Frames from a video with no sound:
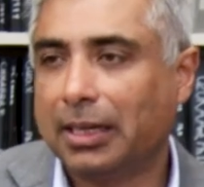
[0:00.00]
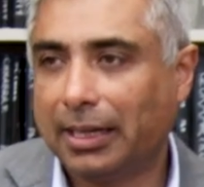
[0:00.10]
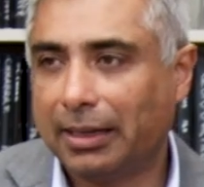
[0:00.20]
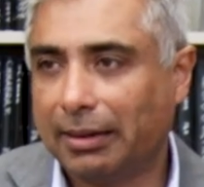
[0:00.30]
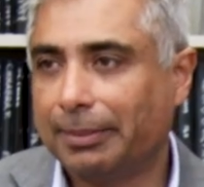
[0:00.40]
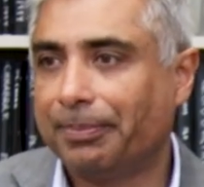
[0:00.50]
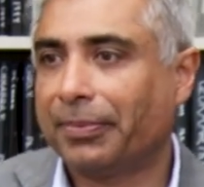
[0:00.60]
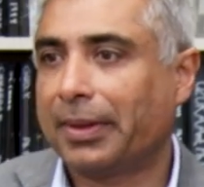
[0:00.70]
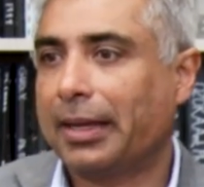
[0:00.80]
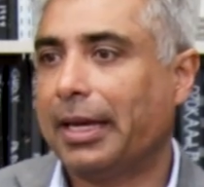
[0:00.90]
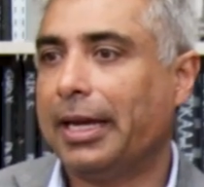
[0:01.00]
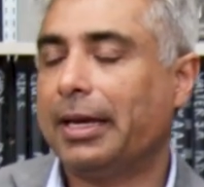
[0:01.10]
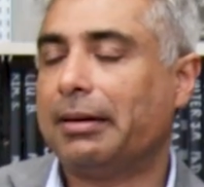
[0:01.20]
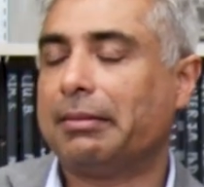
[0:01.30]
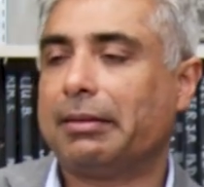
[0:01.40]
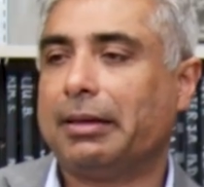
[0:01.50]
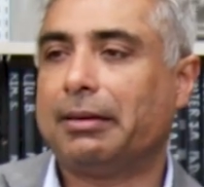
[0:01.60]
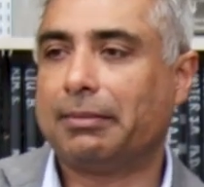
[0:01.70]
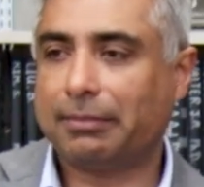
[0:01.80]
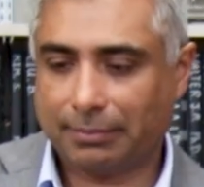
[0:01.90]
and
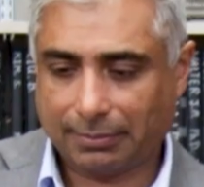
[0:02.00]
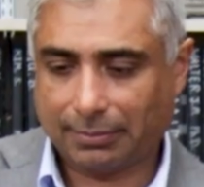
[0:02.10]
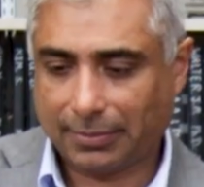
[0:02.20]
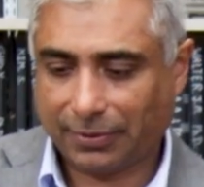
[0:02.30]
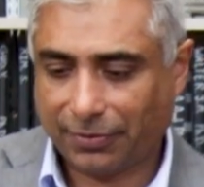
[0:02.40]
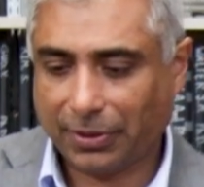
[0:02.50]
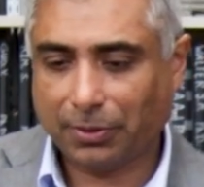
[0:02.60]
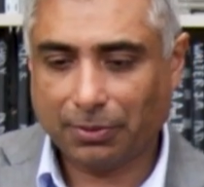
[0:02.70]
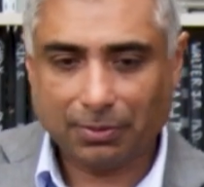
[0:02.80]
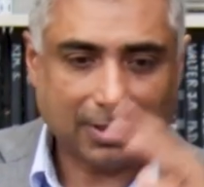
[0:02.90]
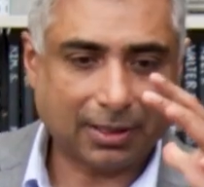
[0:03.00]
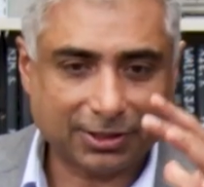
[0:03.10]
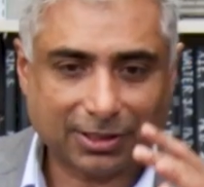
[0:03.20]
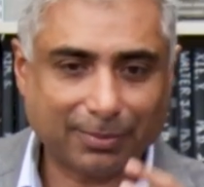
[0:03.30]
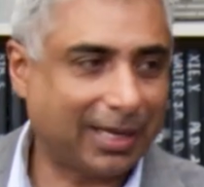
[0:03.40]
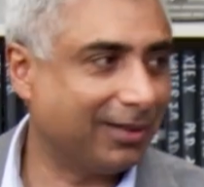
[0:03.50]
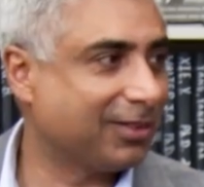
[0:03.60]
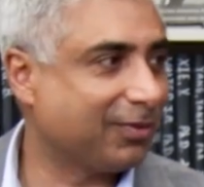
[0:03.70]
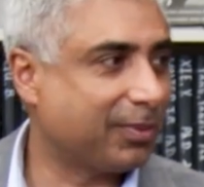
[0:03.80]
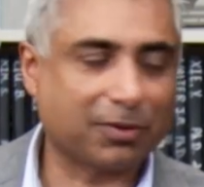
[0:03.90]
few larger
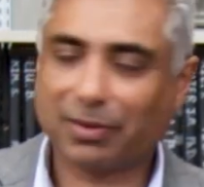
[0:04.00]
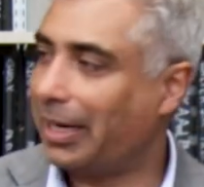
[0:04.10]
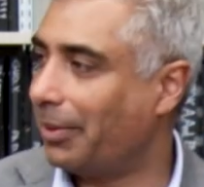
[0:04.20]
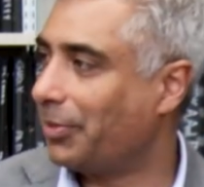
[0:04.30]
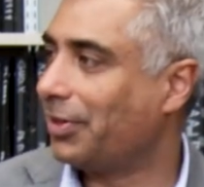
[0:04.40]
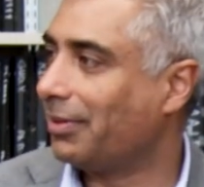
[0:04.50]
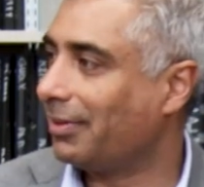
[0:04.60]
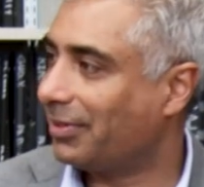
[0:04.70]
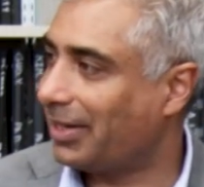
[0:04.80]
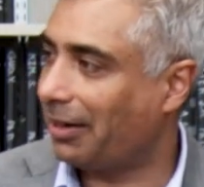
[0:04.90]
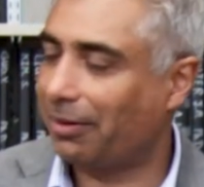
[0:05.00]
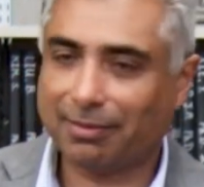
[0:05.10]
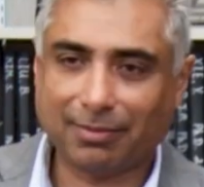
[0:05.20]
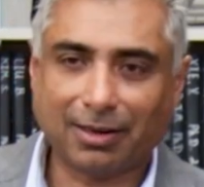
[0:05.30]
amounts of programs and standard,